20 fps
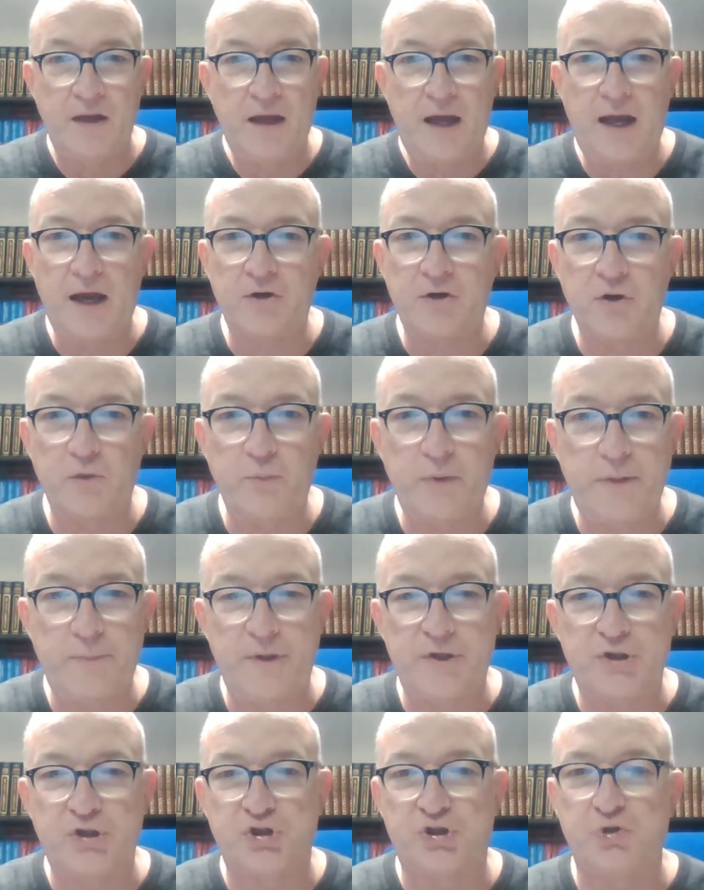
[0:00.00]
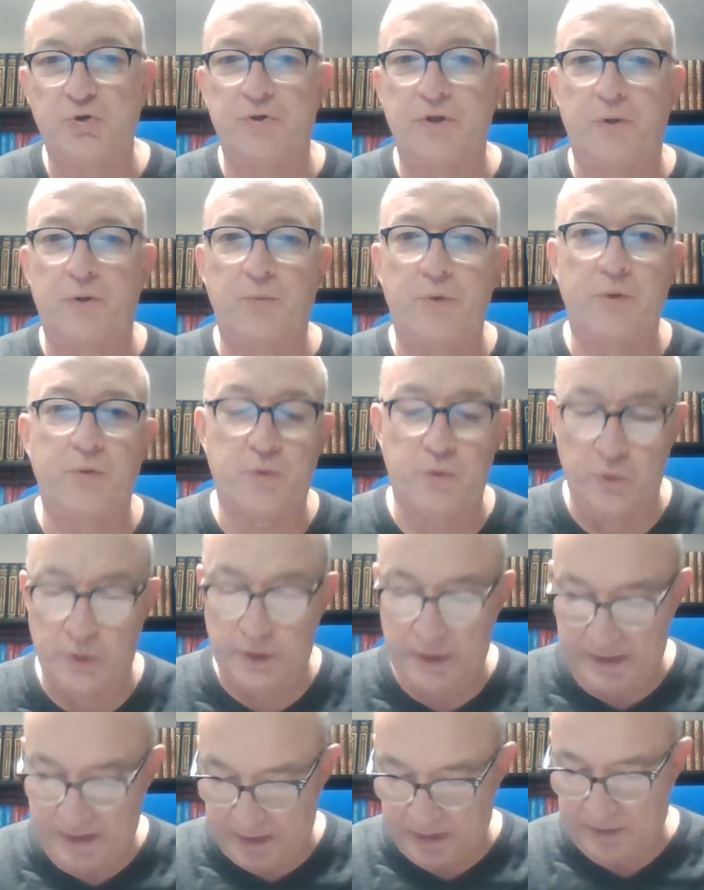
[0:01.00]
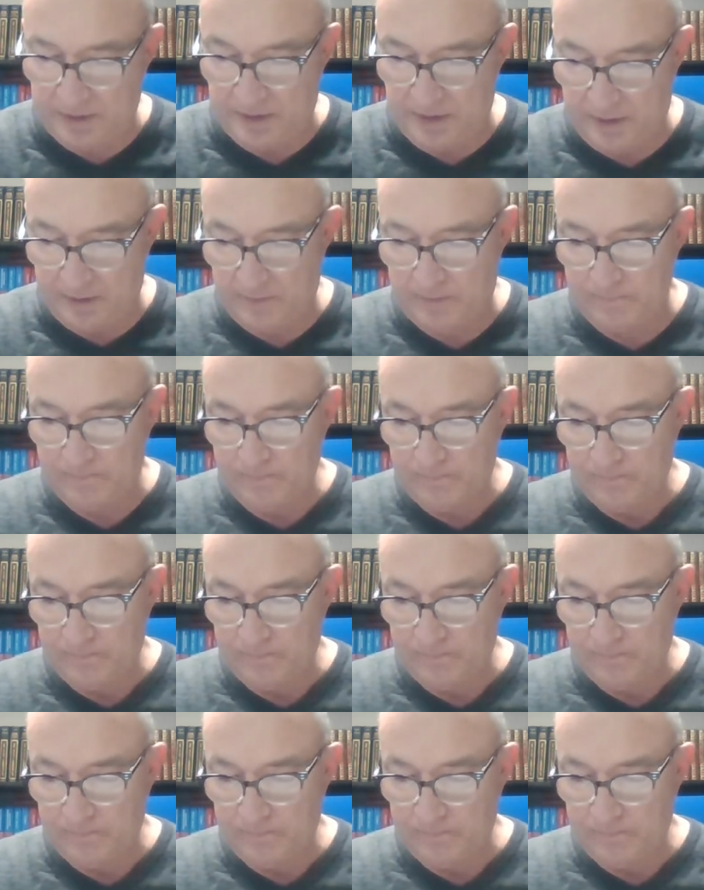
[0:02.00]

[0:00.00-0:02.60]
how could we be sure that we were going to get there?